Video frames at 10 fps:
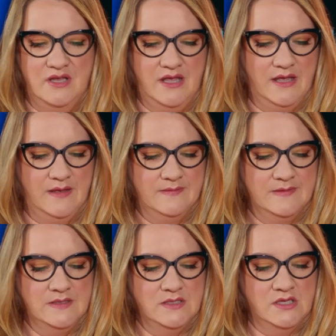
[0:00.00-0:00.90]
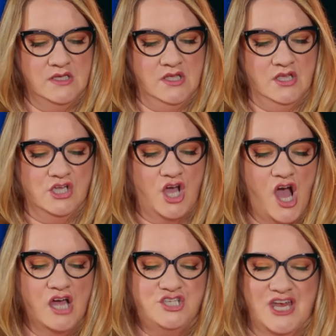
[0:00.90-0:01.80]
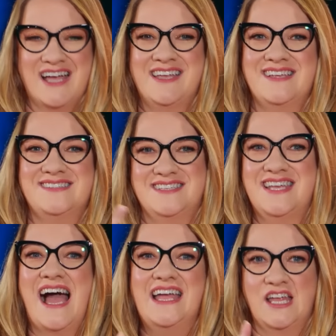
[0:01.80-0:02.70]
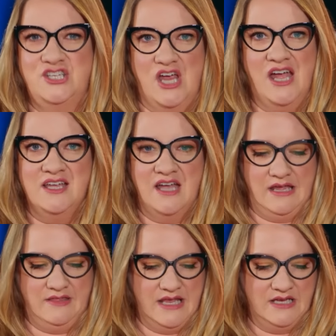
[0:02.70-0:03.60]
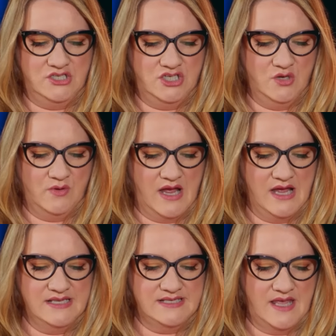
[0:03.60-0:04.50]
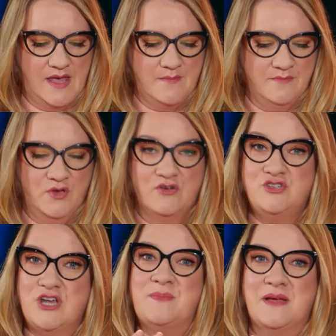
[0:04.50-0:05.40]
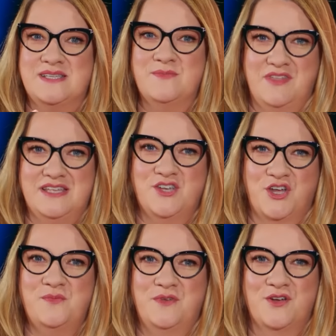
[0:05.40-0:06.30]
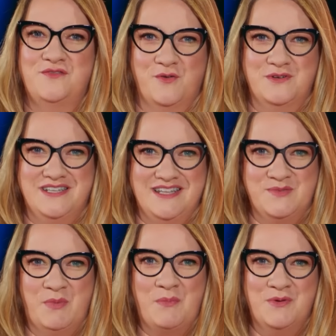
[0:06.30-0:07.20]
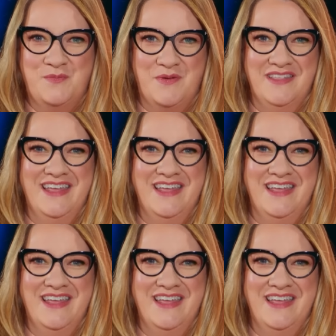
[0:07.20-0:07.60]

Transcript: Uh, car jack is a tyre jack, I think, to you guys. Um, you're intrigued by some of these. You're going to look forward to these popping up. In